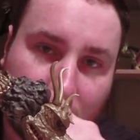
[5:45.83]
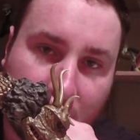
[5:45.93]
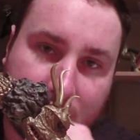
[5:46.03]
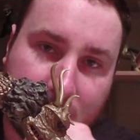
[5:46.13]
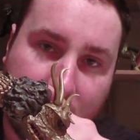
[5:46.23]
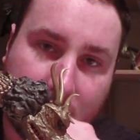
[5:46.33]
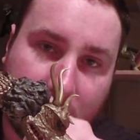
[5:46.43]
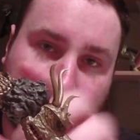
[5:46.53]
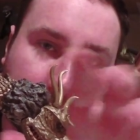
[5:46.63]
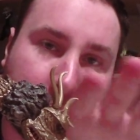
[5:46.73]
It's not
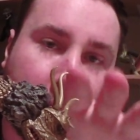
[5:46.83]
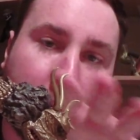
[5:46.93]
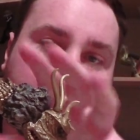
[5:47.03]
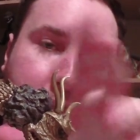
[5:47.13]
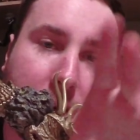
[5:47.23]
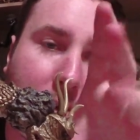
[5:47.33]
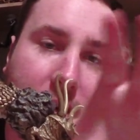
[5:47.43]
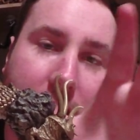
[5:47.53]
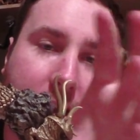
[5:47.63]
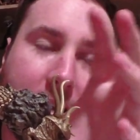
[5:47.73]
like the
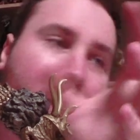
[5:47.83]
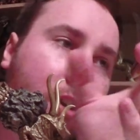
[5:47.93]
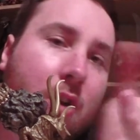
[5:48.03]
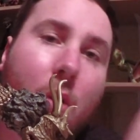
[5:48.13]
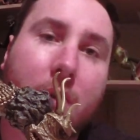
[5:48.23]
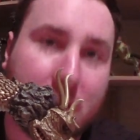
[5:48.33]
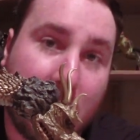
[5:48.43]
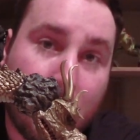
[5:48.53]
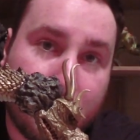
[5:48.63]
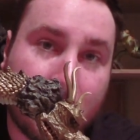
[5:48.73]
shimmery kind of golden
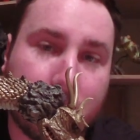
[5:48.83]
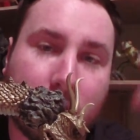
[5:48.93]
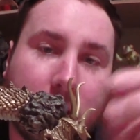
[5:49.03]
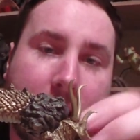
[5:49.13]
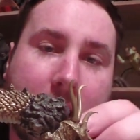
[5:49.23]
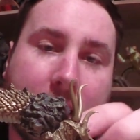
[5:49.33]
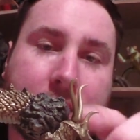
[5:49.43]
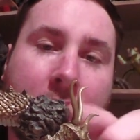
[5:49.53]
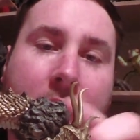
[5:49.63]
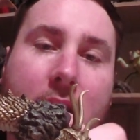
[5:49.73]
hair that Ghidorah has.